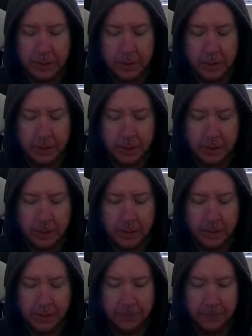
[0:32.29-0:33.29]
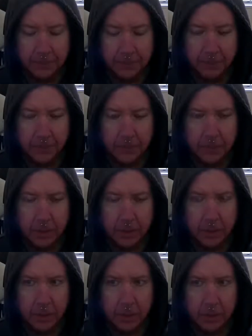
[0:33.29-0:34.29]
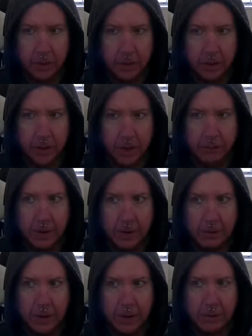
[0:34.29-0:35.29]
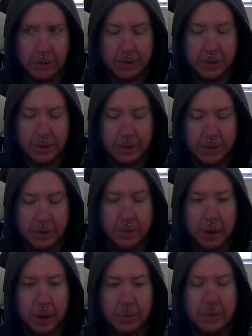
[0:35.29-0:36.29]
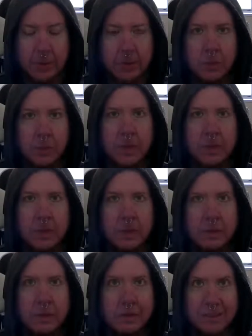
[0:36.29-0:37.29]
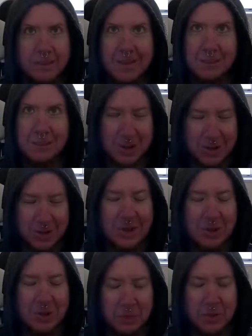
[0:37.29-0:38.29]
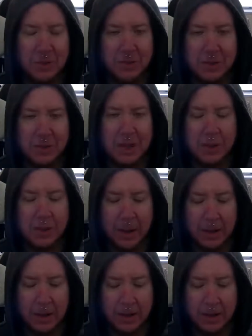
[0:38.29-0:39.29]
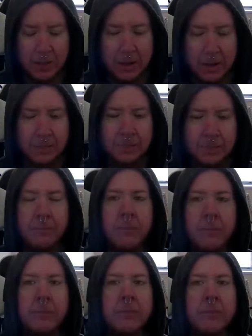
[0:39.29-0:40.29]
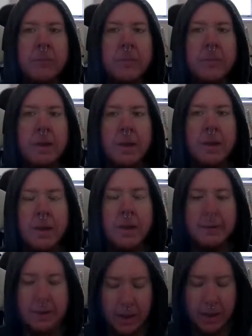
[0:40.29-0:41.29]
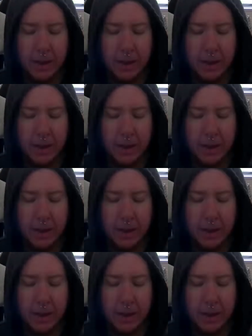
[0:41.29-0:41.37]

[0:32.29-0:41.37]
I found out today, which they probably told me, I'm sure they told me the first time I got it, but I forgot,